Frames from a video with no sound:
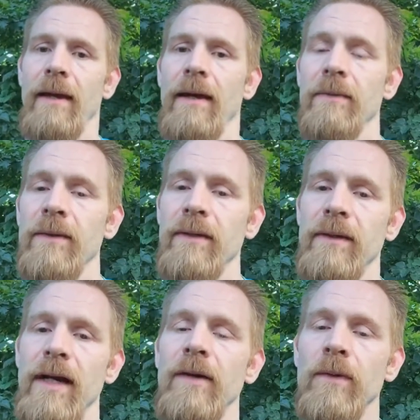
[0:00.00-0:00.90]

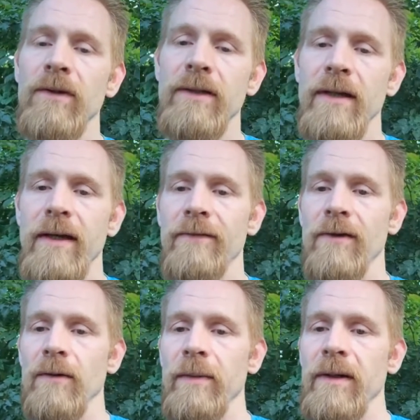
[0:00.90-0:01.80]
The airport's not that
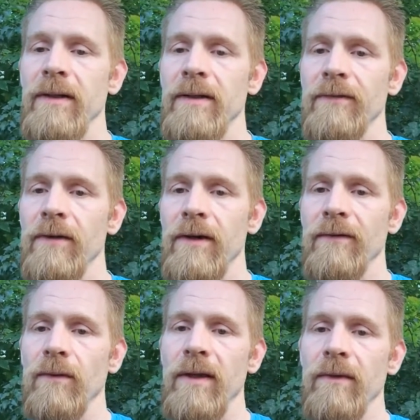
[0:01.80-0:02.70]
far away, but it's far
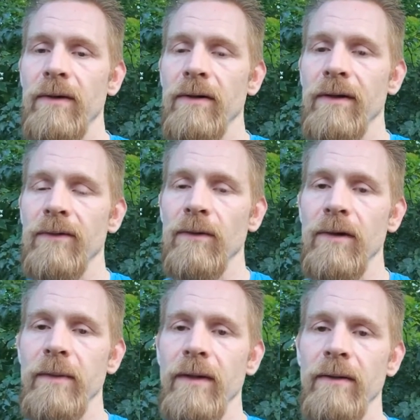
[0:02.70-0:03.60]
enough away that we don't have to worry
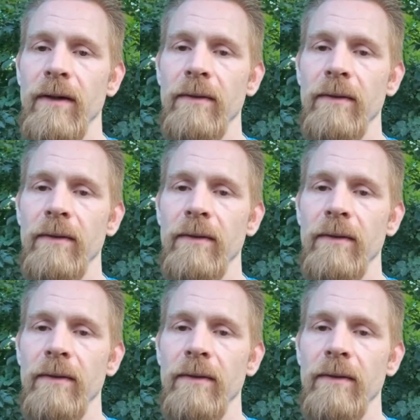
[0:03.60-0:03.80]
about